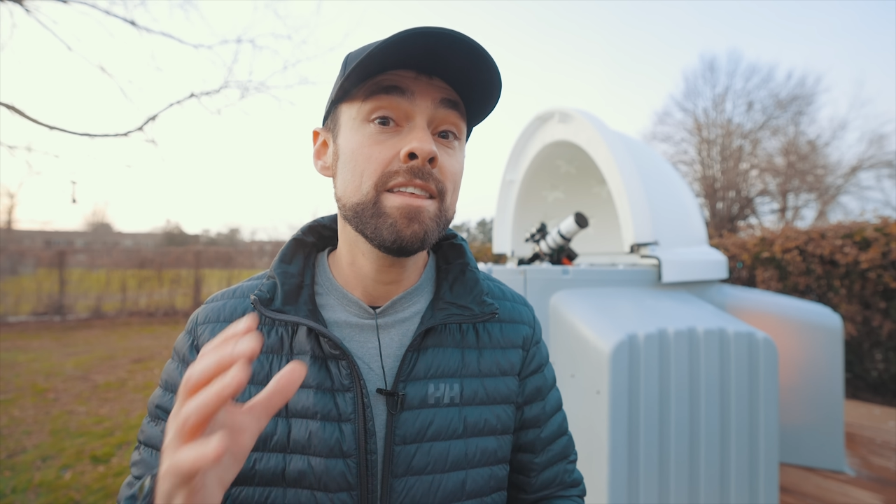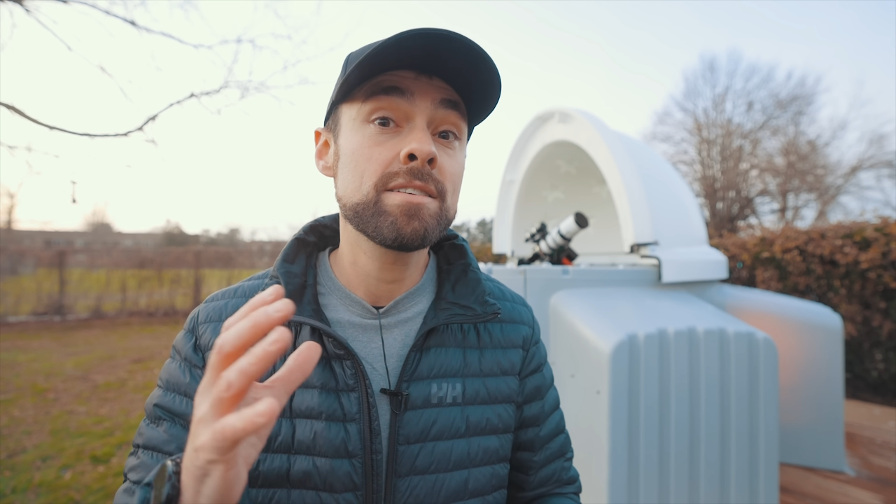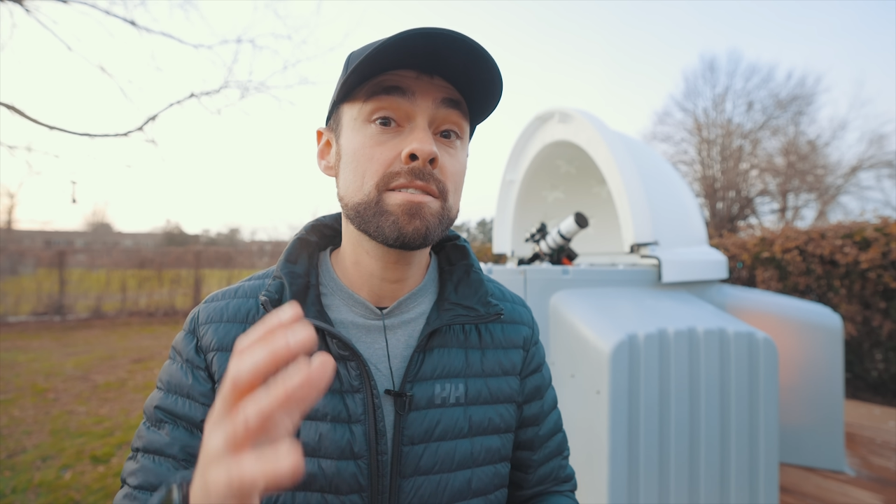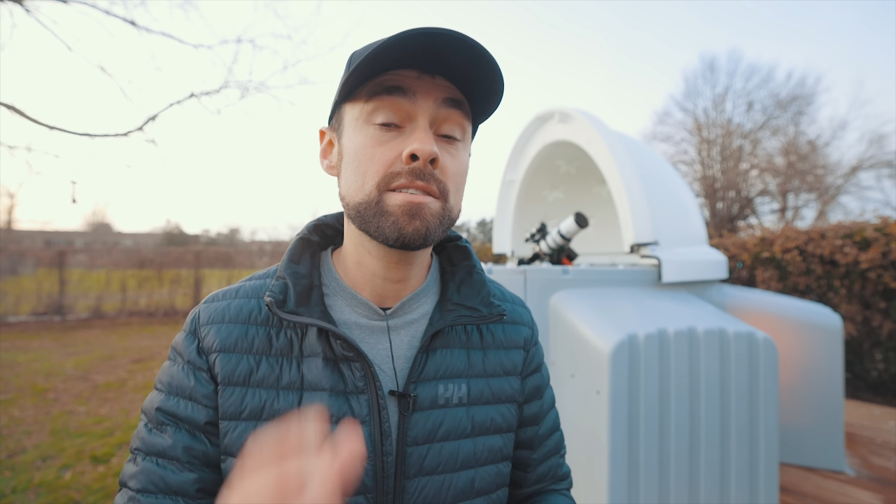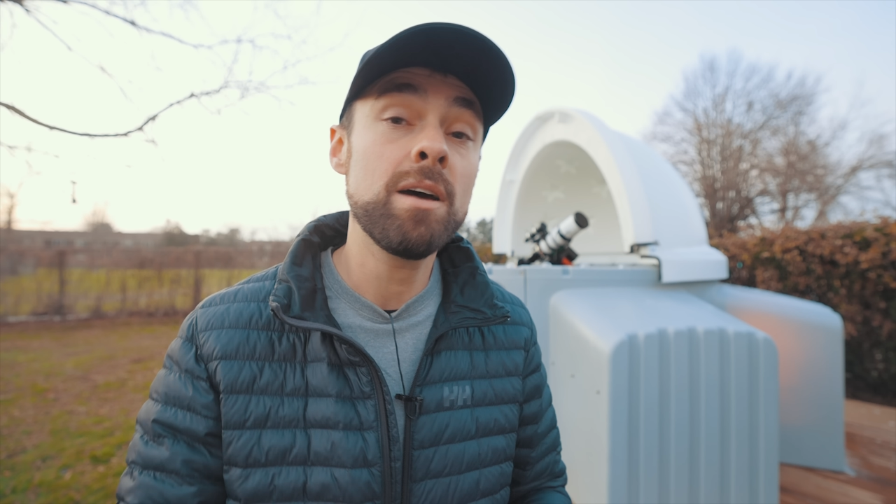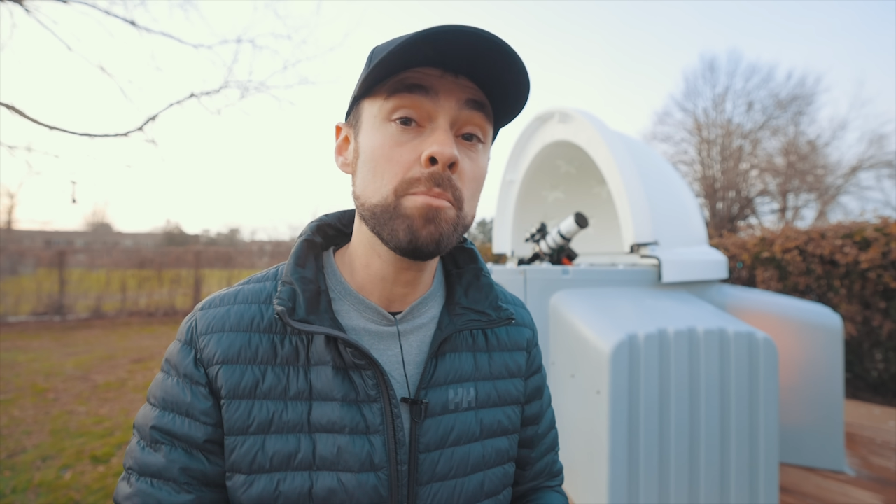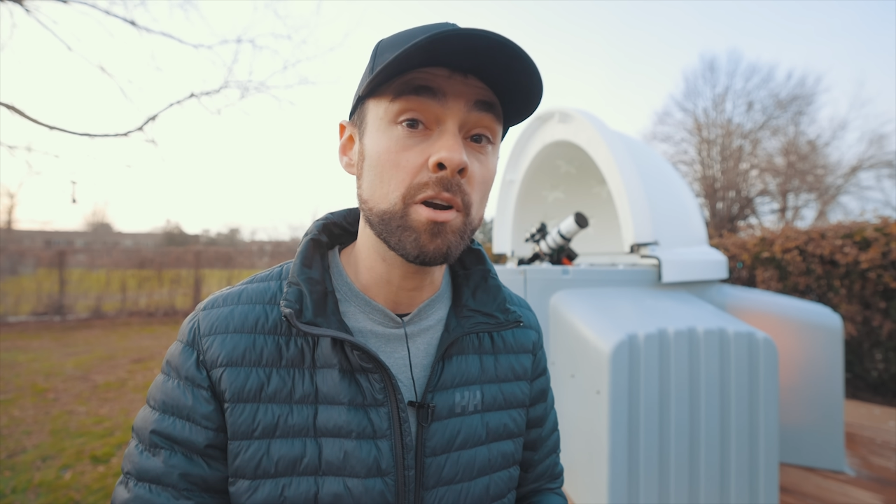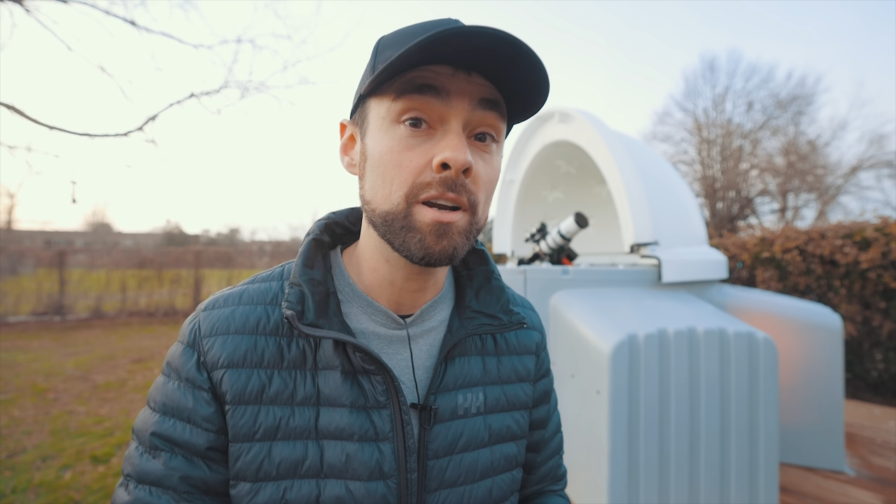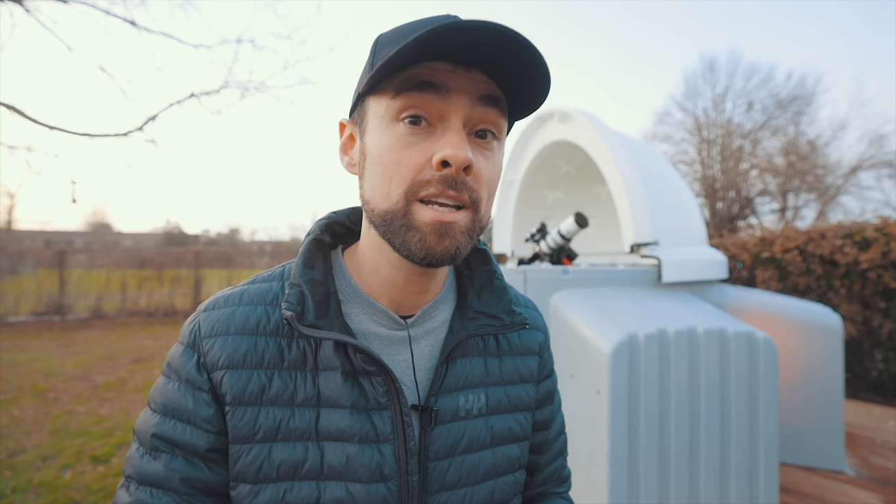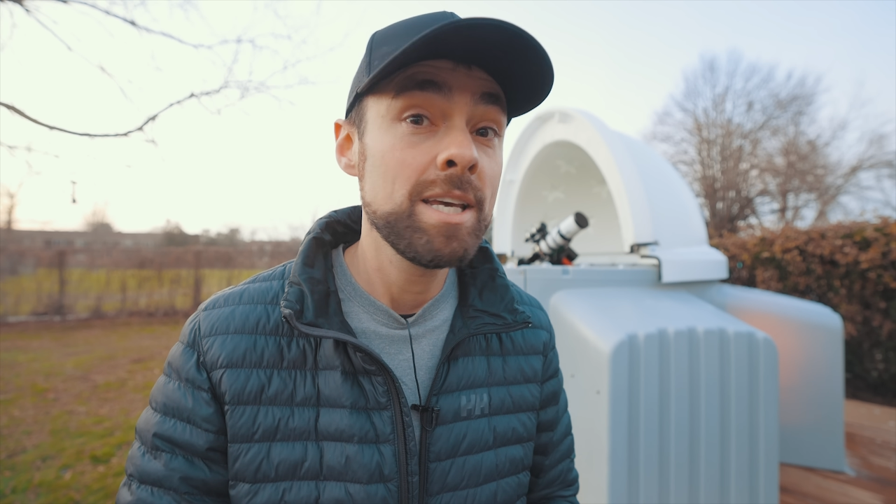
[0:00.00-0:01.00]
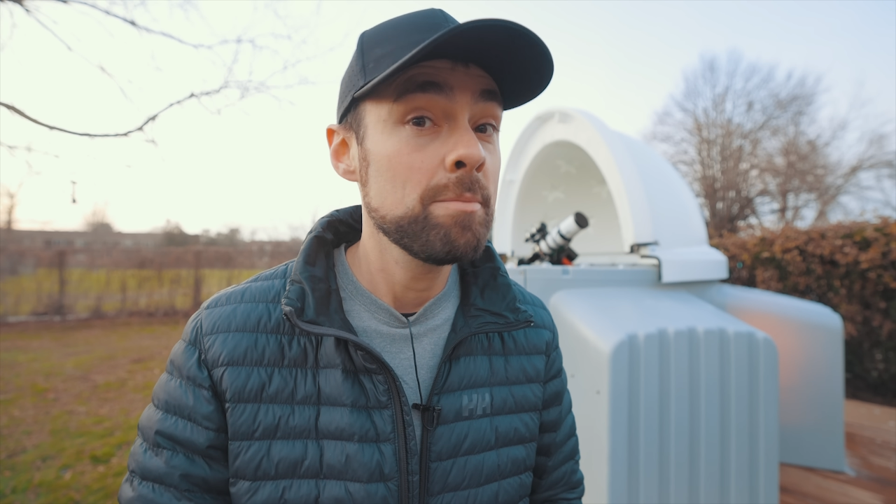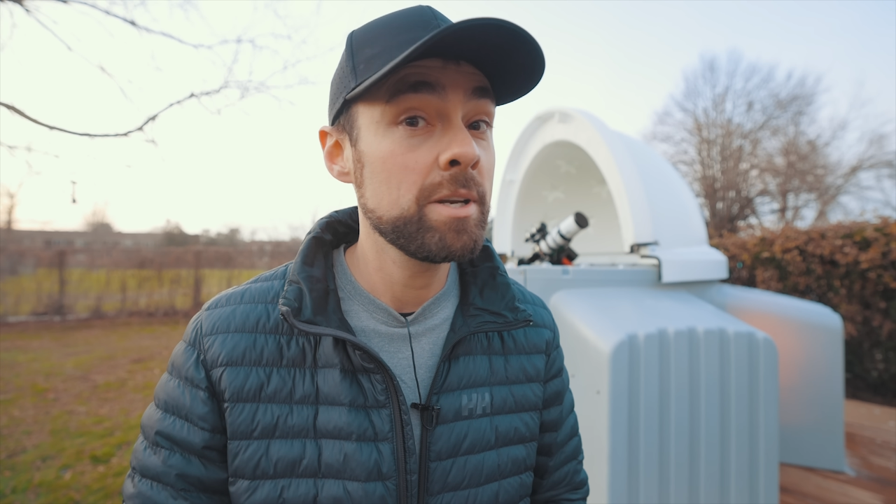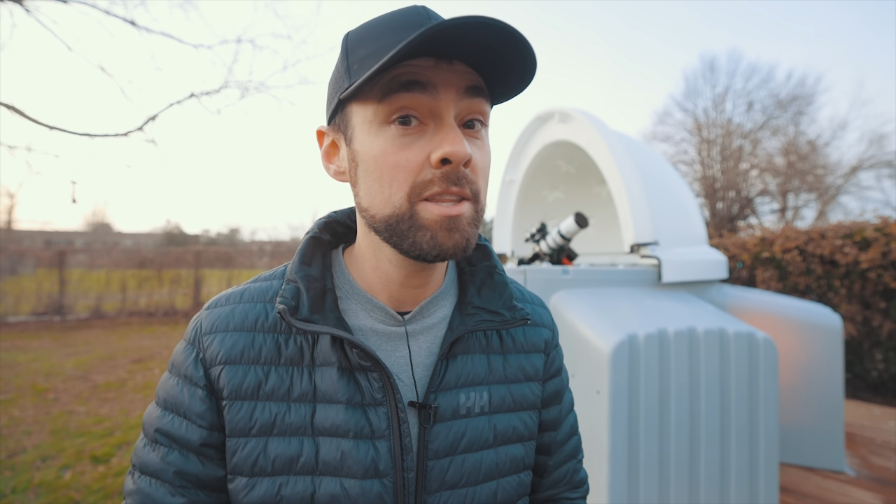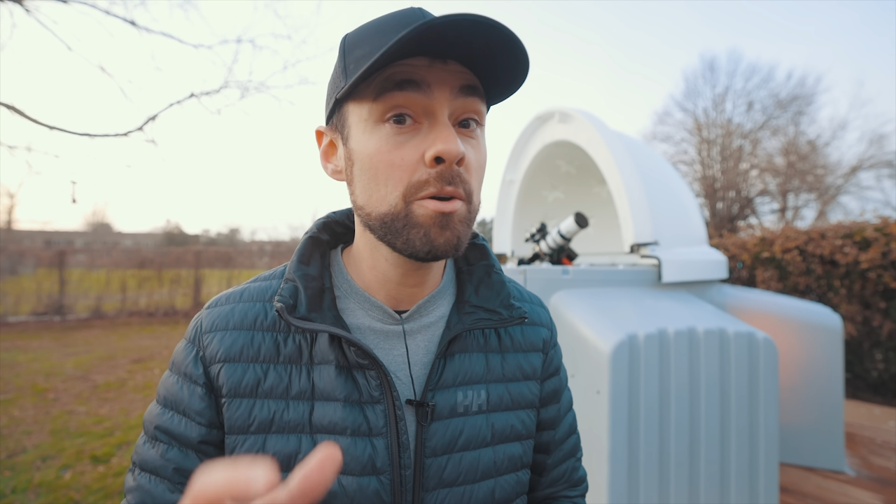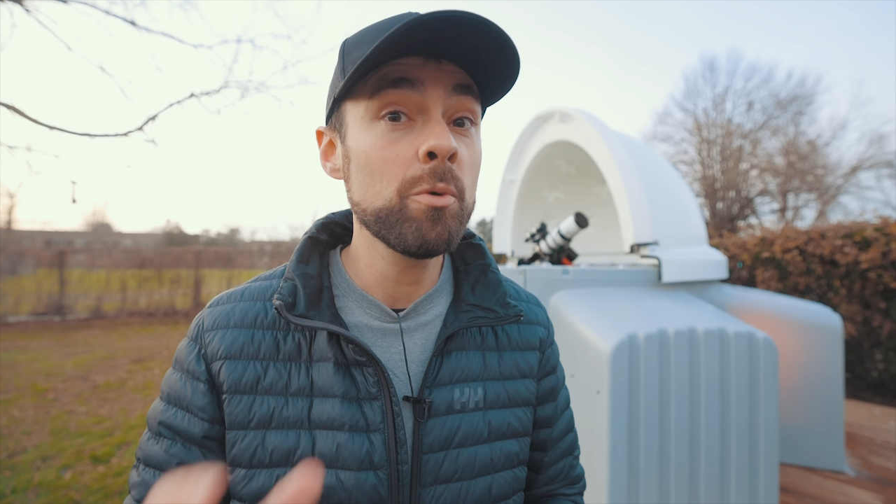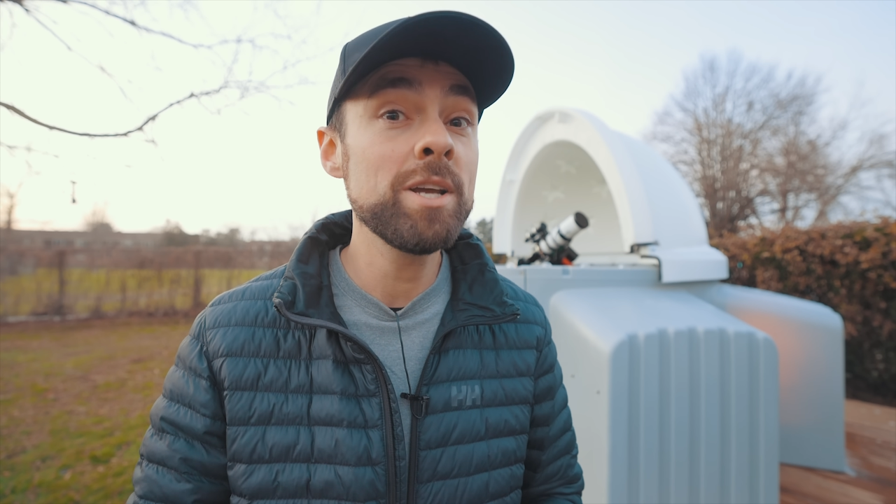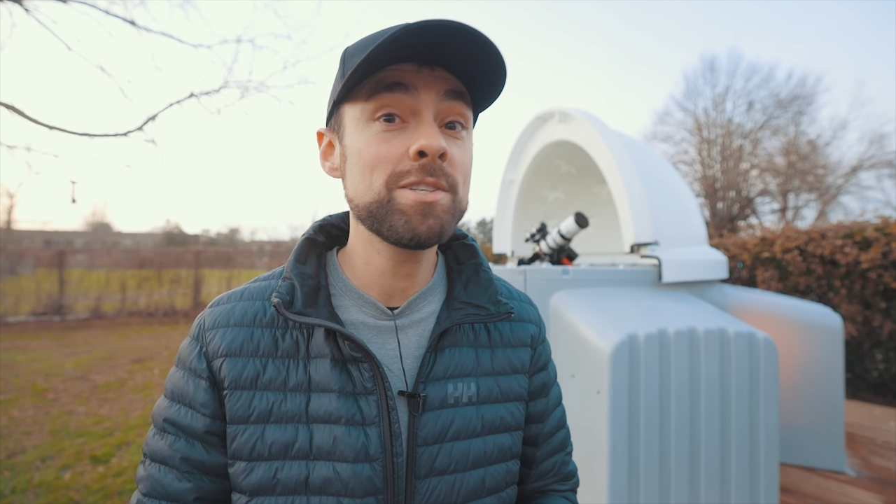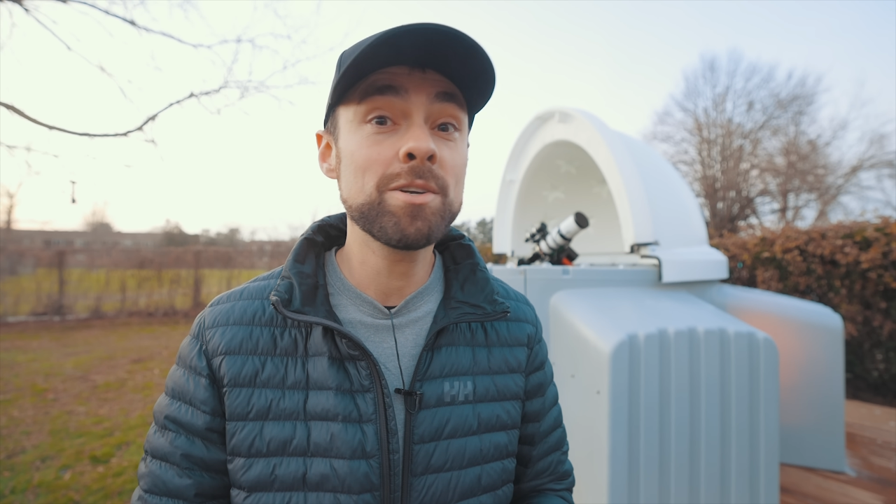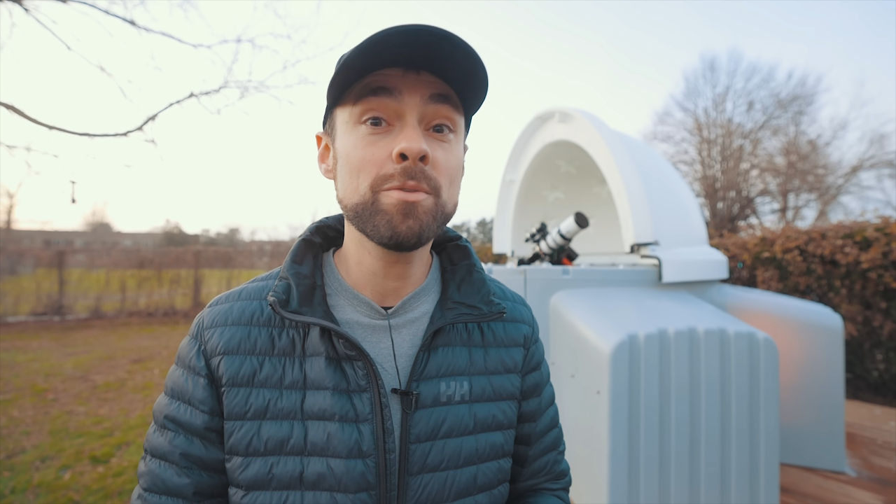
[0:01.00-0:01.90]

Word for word: the summer, but in the winter